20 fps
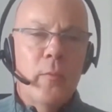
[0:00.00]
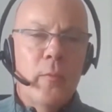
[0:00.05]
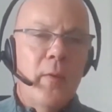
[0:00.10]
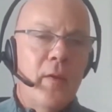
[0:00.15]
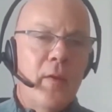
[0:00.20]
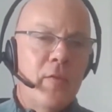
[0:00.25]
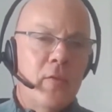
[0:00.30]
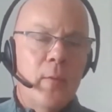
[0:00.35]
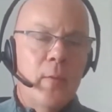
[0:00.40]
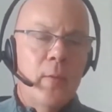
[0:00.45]
It used
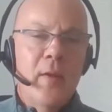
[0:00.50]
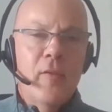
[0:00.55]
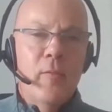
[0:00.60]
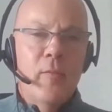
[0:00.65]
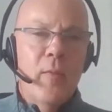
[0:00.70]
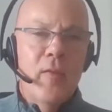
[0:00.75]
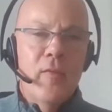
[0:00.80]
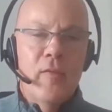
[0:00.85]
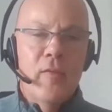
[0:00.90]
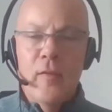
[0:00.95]
to be extremely
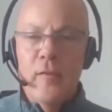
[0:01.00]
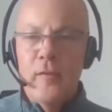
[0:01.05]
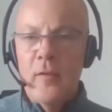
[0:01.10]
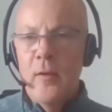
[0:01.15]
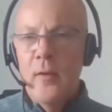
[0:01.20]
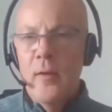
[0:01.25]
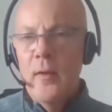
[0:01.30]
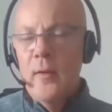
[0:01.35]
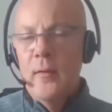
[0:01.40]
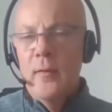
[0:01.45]

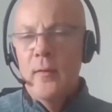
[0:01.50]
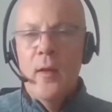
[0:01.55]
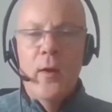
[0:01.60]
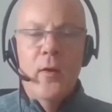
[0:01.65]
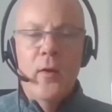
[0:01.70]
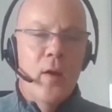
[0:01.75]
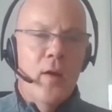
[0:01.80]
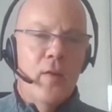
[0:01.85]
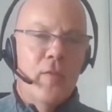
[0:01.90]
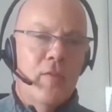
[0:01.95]
expensive.
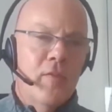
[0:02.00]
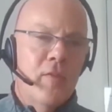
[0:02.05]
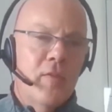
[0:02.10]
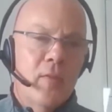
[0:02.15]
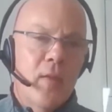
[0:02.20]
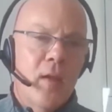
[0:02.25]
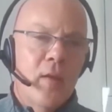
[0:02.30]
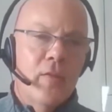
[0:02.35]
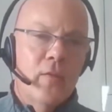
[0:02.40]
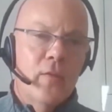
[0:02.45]
Now it
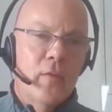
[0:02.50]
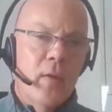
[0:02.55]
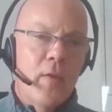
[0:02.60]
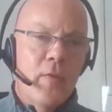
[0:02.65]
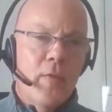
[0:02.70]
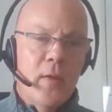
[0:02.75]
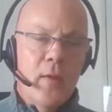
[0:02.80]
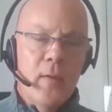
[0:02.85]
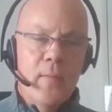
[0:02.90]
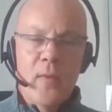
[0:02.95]
costs next to
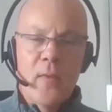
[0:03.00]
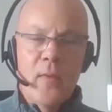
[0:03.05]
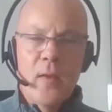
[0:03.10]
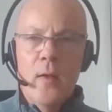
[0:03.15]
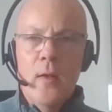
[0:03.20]
nothing.